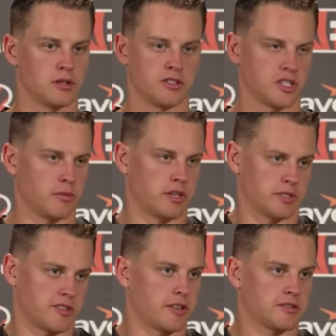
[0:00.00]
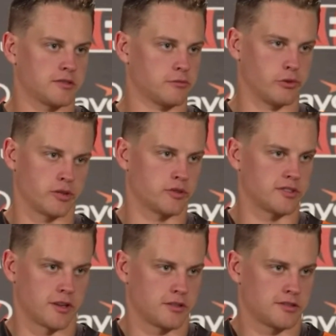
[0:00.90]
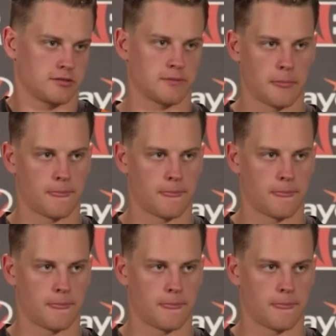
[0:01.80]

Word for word: He's going to make mistakes, rookie mistakes,